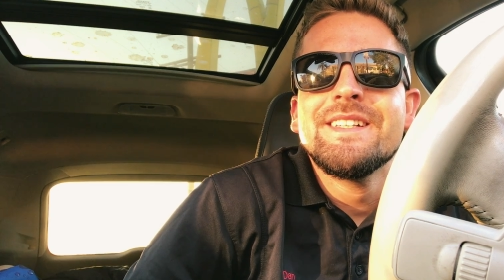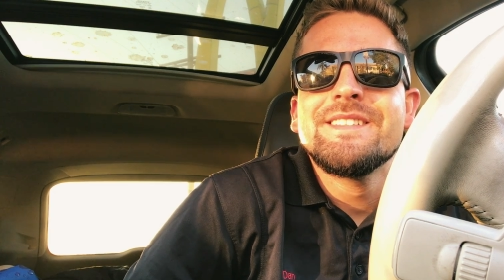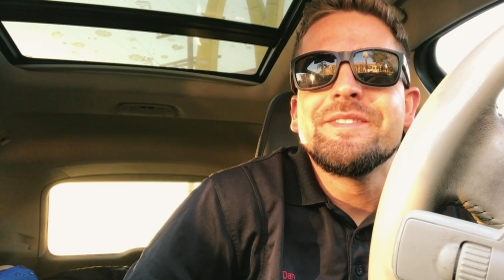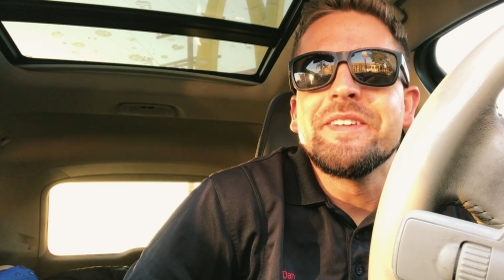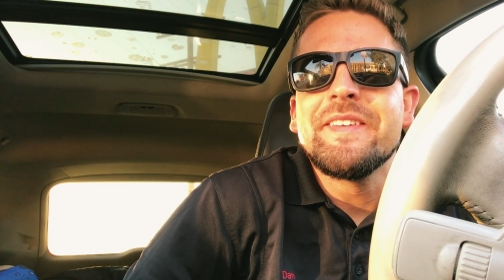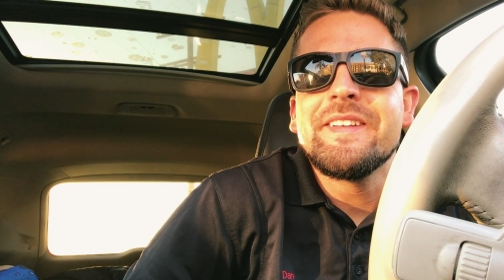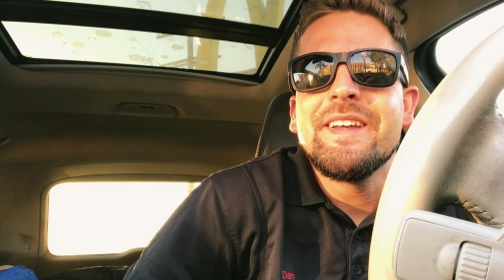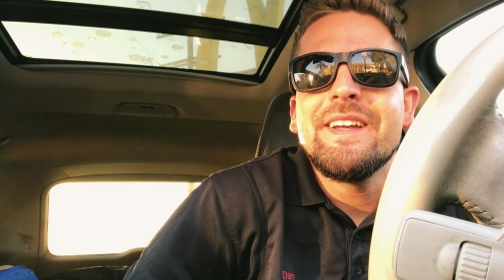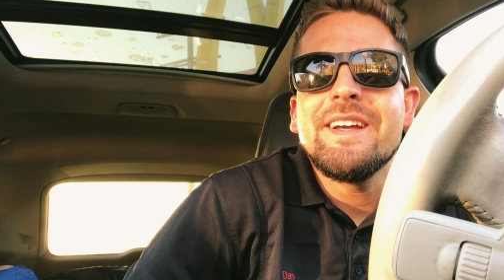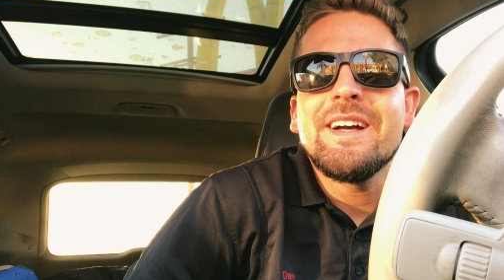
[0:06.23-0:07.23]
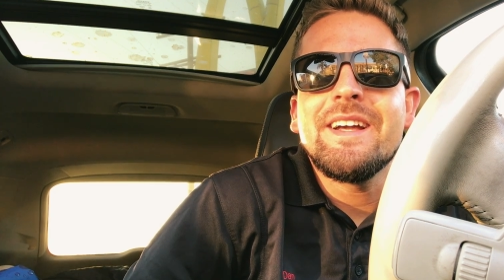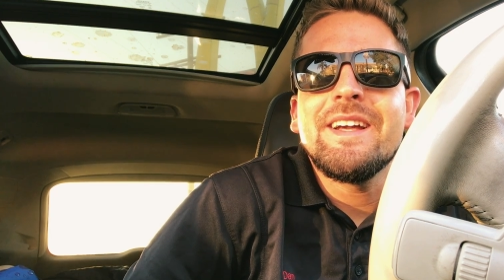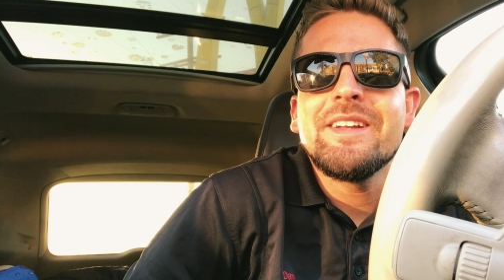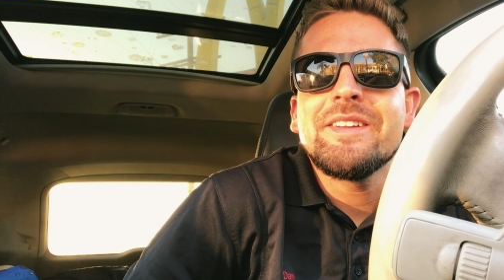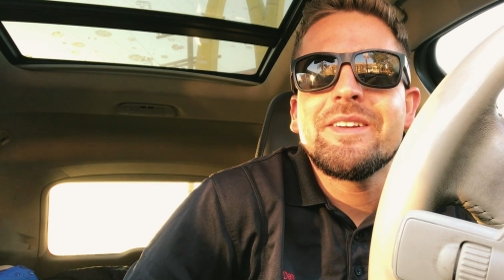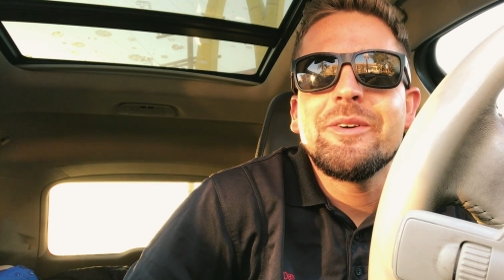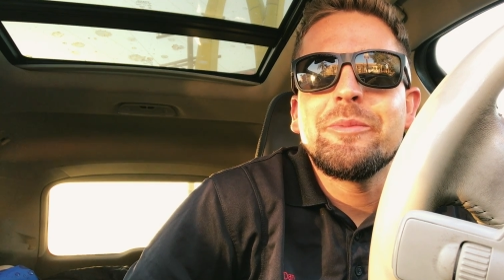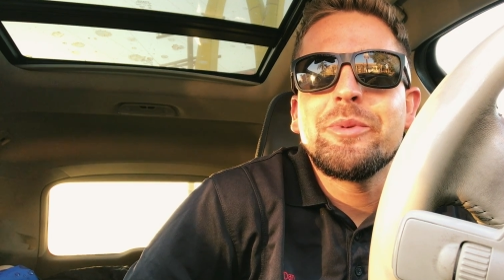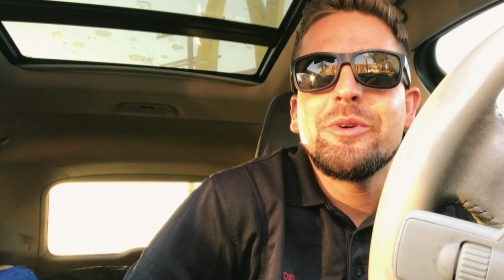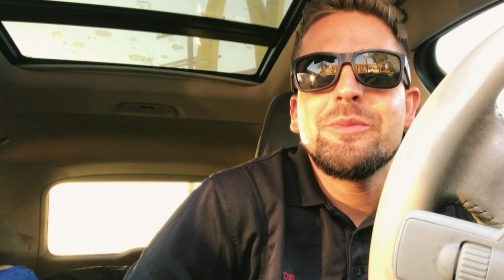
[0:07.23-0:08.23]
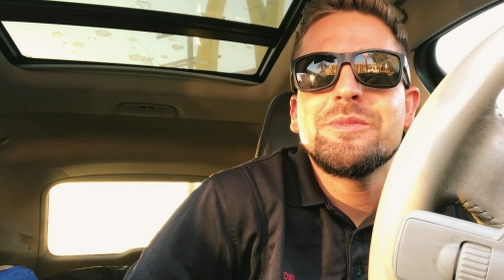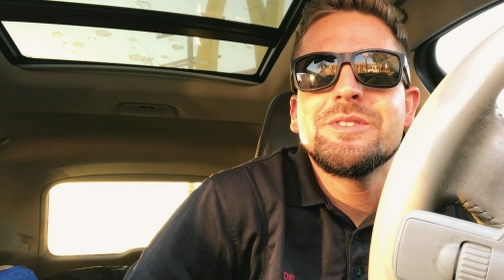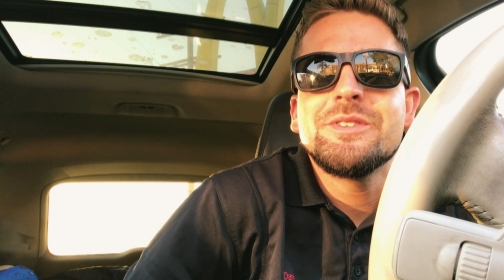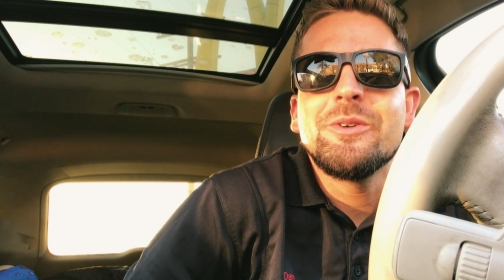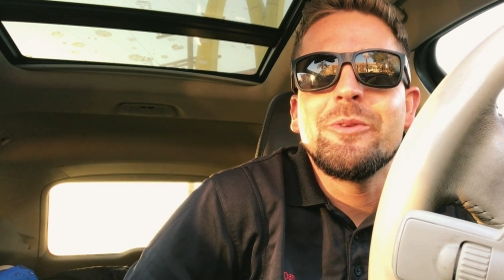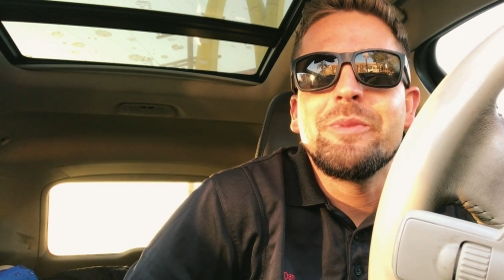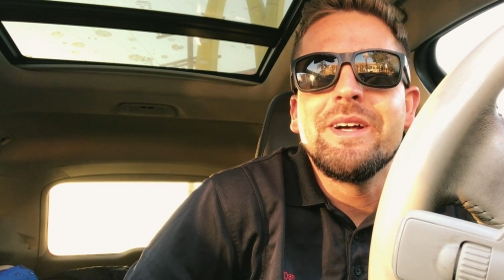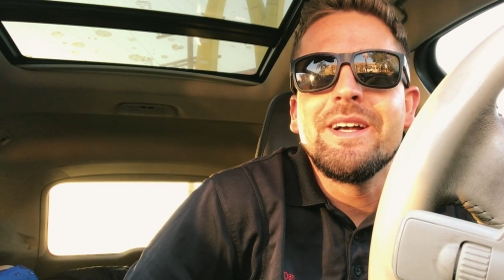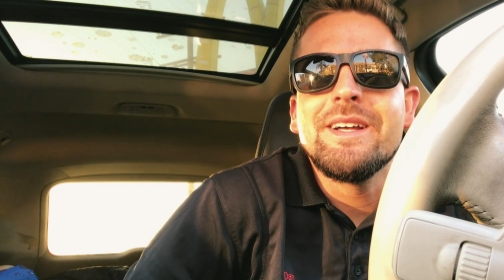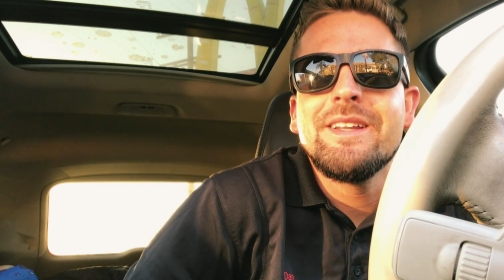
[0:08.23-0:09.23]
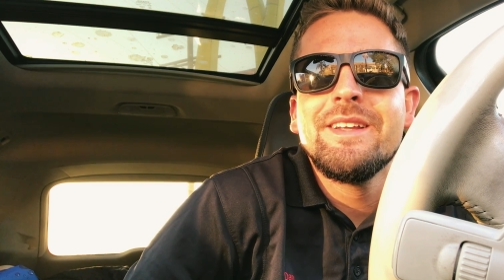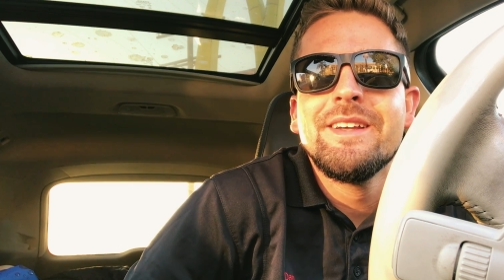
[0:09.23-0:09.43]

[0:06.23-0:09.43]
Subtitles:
It's fifth day. I had to go poop so bad